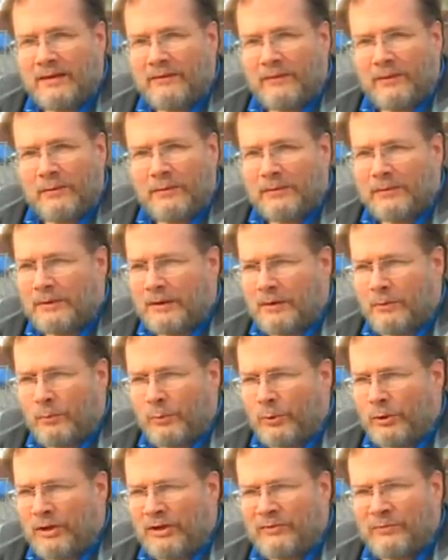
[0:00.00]
give a
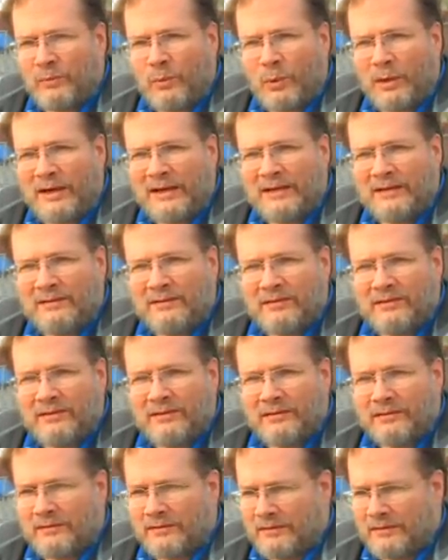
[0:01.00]
word of warning to,